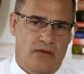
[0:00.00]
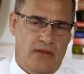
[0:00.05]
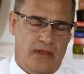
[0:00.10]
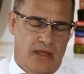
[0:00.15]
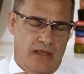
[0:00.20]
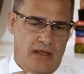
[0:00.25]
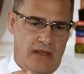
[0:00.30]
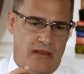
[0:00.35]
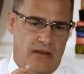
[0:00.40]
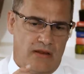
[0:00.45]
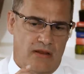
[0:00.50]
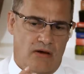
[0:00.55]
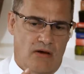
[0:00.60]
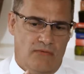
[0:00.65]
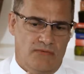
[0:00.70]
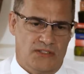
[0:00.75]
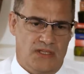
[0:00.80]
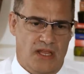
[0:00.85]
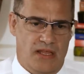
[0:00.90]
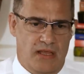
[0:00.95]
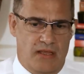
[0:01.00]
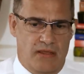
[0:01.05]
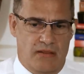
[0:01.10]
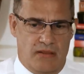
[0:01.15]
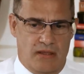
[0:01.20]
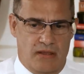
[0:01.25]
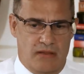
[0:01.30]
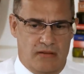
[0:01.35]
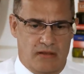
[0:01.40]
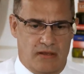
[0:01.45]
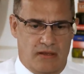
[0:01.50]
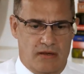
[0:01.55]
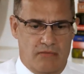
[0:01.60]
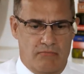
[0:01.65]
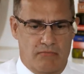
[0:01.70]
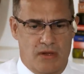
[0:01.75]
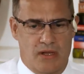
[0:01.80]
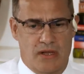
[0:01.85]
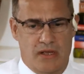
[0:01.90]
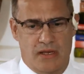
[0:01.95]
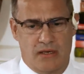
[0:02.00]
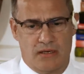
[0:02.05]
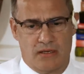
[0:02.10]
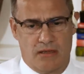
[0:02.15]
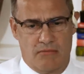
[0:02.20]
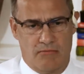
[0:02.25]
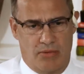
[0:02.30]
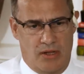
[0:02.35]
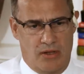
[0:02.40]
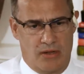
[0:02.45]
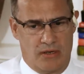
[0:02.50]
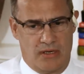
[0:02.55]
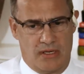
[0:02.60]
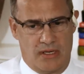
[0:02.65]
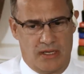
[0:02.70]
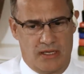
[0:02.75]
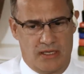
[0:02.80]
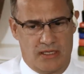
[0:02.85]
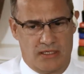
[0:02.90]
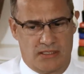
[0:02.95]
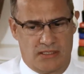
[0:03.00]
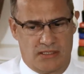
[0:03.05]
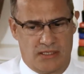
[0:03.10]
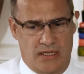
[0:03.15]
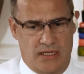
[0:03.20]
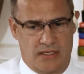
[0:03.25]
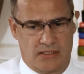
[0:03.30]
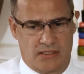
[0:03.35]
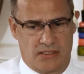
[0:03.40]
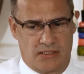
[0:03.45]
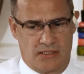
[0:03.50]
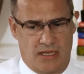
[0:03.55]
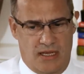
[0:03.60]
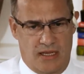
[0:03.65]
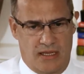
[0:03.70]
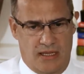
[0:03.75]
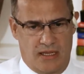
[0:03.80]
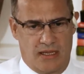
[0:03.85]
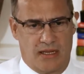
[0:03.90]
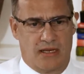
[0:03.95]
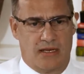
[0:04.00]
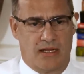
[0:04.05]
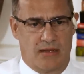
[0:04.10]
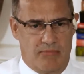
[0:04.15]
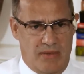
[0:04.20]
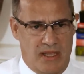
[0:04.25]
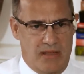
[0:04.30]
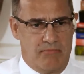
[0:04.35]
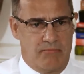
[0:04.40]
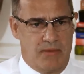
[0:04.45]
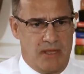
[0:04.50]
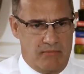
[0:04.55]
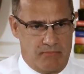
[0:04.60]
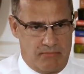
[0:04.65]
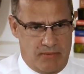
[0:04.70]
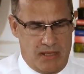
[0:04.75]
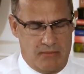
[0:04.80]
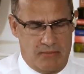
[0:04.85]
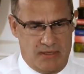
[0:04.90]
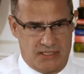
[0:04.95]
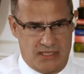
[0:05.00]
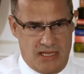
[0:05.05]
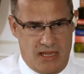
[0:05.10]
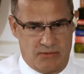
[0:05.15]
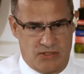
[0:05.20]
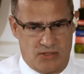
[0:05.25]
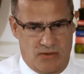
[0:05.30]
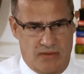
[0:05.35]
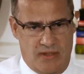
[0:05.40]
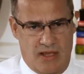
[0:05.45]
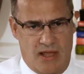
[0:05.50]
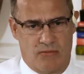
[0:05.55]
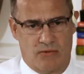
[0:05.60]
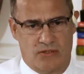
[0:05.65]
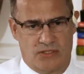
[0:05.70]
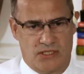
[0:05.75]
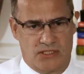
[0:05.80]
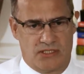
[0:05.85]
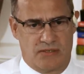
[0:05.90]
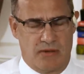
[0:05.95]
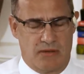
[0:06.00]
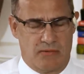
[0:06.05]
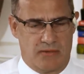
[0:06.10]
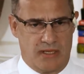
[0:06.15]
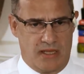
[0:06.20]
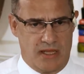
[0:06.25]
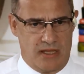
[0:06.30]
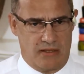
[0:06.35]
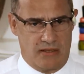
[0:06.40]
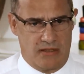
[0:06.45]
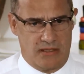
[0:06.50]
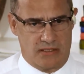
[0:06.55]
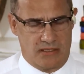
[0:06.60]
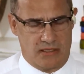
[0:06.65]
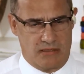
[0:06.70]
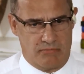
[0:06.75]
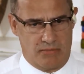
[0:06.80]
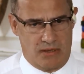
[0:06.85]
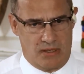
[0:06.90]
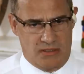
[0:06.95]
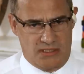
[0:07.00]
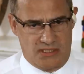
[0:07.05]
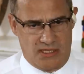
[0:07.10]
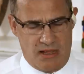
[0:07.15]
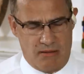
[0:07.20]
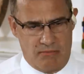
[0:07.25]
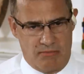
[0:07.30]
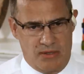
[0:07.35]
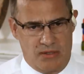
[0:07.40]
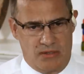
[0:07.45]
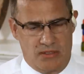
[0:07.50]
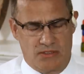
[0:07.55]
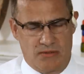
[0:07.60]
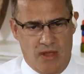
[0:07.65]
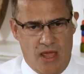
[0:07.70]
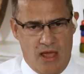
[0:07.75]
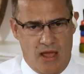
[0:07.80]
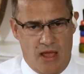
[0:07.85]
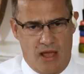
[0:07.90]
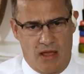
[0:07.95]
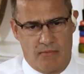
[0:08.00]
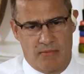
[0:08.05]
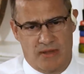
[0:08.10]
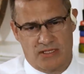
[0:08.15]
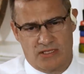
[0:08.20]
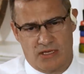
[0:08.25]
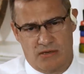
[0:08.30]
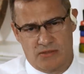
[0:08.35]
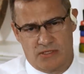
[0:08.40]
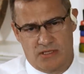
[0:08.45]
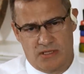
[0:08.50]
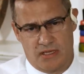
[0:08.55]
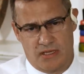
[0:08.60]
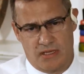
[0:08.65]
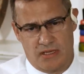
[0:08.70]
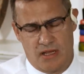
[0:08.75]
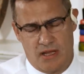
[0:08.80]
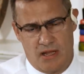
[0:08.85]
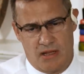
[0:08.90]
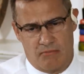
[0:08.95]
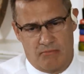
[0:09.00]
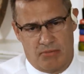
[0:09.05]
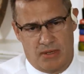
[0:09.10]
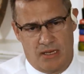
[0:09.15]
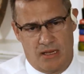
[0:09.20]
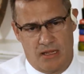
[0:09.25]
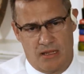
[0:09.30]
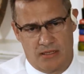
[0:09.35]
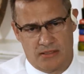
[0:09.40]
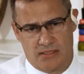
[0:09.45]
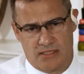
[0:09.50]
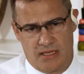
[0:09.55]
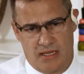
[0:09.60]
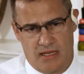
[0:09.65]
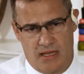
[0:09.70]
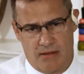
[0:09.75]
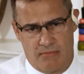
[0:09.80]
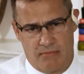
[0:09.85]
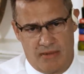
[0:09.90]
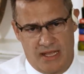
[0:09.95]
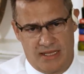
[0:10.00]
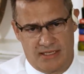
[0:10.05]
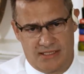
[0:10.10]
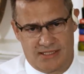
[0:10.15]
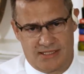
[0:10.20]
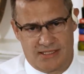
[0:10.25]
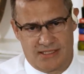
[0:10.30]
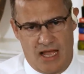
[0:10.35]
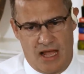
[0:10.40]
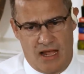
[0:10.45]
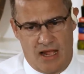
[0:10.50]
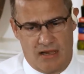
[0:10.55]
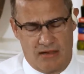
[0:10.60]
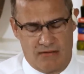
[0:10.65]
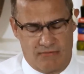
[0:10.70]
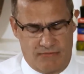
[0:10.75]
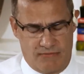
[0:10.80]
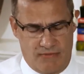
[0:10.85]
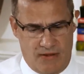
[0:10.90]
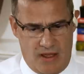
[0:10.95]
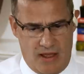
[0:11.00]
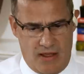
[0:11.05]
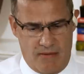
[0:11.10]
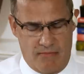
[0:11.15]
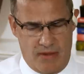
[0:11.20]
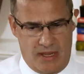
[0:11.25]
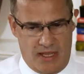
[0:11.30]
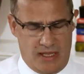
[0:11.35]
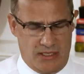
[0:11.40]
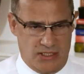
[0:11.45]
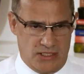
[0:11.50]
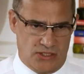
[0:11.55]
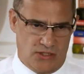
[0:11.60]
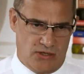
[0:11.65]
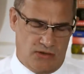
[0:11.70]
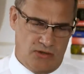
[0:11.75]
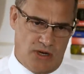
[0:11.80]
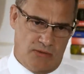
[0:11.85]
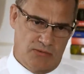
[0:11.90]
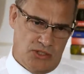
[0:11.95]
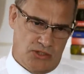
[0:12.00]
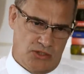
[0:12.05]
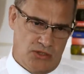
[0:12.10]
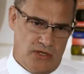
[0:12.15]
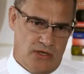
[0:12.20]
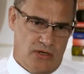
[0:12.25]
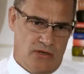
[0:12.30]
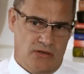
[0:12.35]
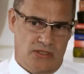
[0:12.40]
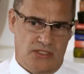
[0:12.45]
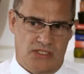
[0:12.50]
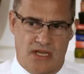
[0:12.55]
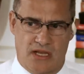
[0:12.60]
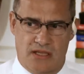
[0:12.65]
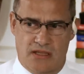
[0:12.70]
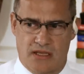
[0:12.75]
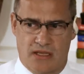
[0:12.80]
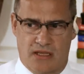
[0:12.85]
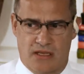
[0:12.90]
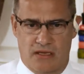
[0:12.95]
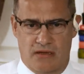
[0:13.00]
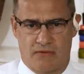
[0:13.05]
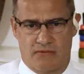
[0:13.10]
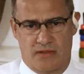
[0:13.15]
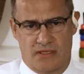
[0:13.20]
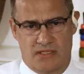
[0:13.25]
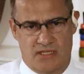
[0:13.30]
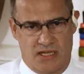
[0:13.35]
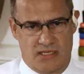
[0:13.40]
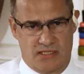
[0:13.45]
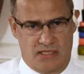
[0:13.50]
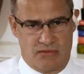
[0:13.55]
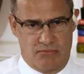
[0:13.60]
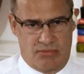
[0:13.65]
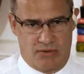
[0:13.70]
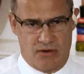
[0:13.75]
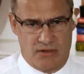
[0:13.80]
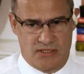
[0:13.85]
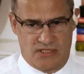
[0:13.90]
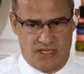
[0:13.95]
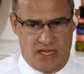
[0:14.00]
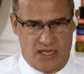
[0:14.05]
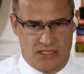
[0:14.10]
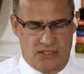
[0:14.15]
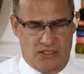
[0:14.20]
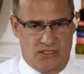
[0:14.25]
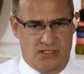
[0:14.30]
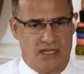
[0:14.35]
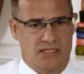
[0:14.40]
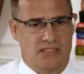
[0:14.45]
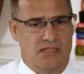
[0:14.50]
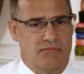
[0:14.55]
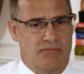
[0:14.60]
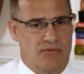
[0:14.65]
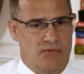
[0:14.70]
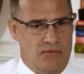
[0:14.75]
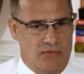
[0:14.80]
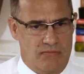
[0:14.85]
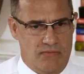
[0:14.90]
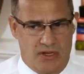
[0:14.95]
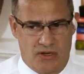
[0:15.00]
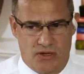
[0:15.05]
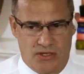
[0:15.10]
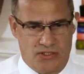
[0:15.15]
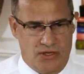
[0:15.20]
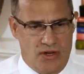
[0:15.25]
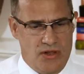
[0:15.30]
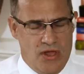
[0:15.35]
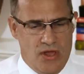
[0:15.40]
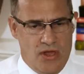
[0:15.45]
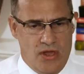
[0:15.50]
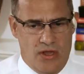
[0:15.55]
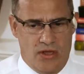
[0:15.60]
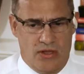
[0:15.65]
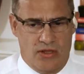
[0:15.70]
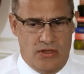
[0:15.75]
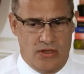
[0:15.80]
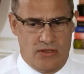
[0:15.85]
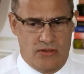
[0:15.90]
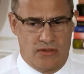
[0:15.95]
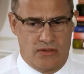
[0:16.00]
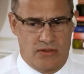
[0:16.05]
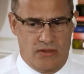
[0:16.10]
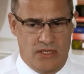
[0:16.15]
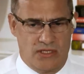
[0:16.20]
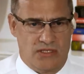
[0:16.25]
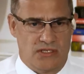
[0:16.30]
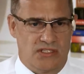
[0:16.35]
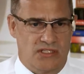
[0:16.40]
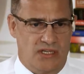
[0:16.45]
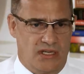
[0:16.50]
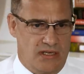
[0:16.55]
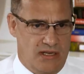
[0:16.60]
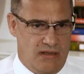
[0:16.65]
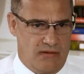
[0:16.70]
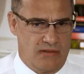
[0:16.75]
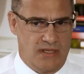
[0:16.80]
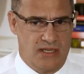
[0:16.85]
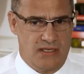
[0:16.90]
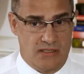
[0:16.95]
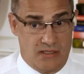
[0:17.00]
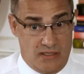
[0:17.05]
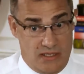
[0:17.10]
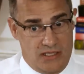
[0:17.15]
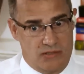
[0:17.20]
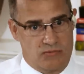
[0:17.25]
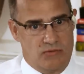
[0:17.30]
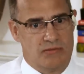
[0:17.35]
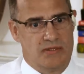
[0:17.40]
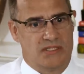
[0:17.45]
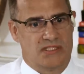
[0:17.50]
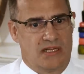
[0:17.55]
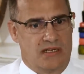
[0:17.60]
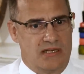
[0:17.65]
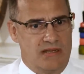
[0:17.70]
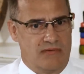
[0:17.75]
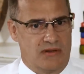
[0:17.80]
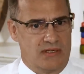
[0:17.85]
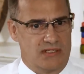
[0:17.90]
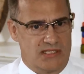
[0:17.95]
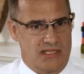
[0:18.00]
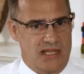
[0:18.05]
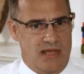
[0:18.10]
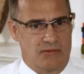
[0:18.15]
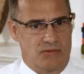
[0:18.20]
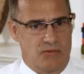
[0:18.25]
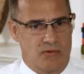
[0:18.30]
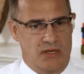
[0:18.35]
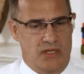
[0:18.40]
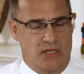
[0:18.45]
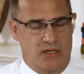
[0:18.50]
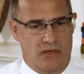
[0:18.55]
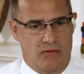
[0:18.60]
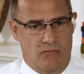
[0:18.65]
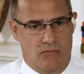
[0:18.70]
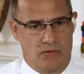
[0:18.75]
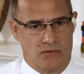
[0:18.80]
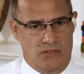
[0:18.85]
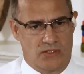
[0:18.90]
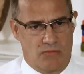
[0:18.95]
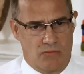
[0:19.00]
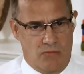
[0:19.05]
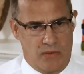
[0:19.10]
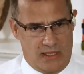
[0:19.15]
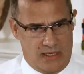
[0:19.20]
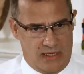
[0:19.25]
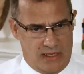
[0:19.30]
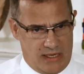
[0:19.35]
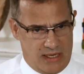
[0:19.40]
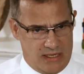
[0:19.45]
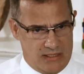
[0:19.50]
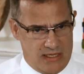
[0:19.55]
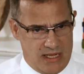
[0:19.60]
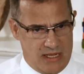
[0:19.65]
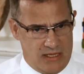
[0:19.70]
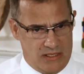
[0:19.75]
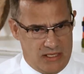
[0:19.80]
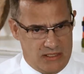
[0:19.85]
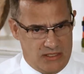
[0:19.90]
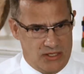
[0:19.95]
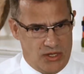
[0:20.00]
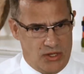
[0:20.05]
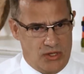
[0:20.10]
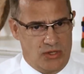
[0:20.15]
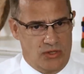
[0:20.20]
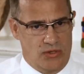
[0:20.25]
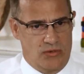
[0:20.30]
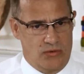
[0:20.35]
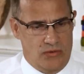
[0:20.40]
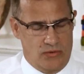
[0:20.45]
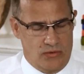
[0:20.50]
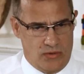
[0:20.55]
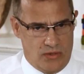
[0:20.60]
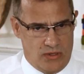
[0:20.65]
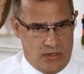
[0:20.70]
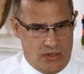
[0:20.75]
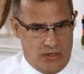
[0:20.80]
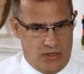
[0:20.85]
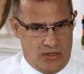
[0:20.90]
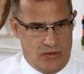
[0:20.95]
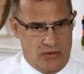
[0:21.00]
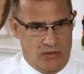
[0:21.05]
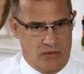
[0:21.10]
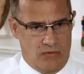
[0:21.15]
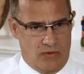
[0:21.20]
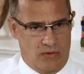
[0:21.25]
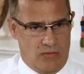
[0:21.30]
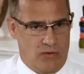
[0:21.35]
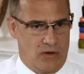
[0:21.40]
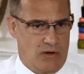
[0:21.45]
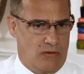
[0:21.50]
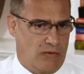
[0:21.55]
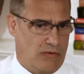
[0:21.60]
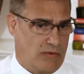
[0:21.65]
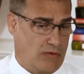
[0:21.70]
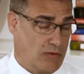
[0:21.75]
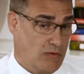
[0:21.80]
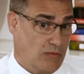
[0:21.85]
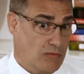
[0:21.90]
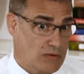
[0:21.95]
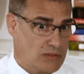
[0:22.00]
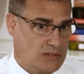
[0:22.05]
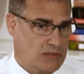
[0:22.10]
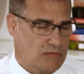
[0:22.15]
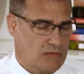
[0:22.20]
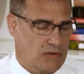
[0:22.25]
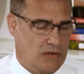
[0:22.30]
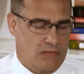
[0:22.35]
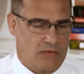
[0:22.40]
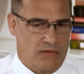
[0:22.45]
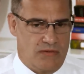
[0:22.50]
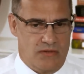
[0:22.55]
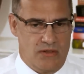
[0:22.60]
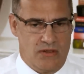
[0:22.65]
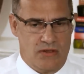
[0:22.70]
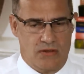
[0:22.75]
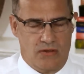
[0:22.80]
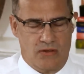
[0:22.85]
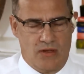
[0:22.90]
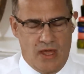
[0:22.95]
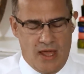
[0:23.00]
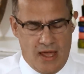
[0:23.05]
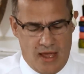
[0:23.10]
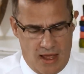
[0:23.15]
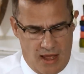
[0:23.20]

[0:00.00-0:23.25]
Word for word: it, obviously the, the kind of mine component is it's like, like ba- ba- baby steps on that one just to be able to get these kind of bulk samples. Um, in terms of the plant um, itself, um, again, just I'm just trying to understand the kind of the testing process because that's the important bit because you, these are signi- these these will be significant steps when you kind of start whittling it down as to who you know you want to work with or who wants to work with you.